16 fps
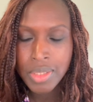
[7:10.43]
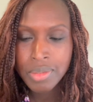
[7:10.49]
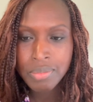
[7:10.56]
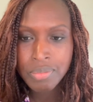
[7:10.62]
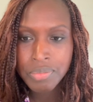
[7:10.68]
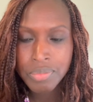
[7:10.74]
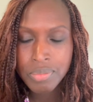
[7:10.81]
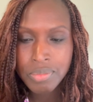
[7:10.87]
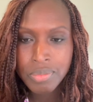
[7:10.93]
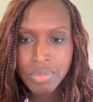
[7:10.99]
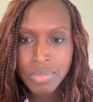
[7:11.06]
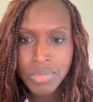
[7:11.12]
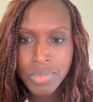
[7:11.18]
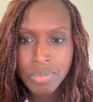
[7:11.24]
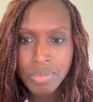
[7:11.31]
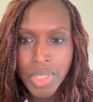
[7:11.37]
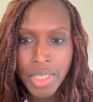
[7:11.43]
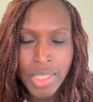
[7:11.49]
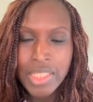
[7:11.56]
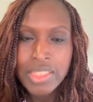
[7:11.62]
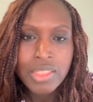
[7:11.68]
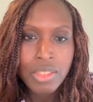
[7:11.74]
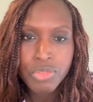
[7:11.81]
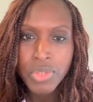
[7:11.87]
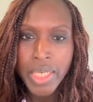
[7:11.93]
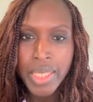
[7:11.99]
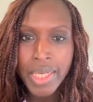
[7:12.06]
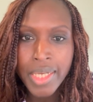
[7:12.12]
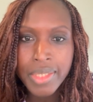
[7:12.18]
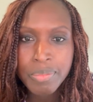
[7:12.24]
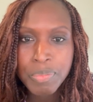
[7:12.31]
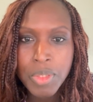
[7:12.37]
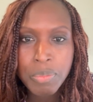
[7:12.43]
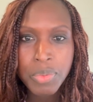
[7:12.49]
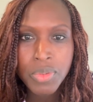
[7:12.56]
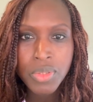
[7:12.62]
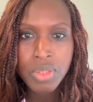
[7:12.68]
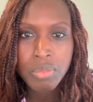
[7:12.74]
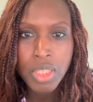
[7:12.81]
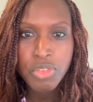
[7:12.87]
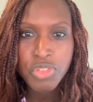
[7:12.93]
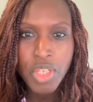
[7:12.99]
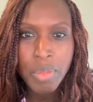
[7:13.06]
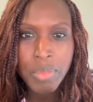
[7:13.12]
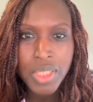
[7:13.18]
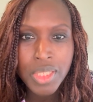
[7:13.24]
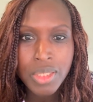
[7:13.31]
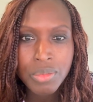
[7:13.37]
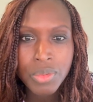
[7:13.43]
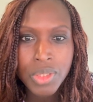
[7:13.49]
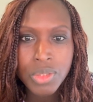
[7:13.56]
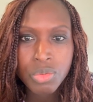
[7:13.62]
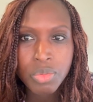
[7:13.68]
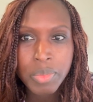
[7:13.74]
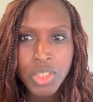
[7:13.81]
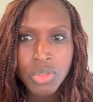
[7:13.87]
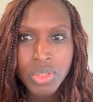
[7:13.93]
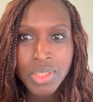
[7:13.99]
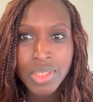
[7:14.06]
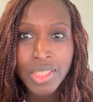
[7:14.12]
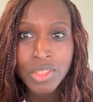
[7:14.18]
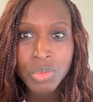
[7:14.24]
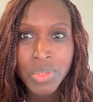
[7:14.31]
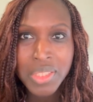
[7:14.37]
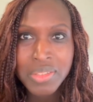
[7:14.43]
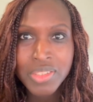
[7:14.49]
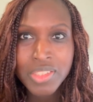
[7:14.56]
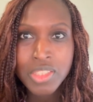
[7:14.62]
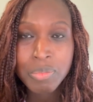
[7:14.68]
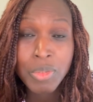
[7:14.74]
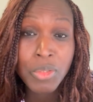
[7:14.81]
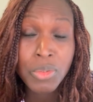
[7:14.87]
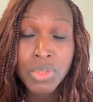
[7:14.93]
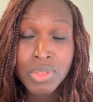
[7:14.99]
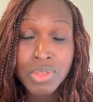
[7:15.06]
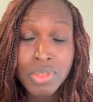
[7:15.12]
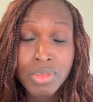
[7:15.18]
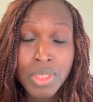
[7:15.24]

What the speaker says: and ask if I had people in my family who had rheumatoid arthritis, because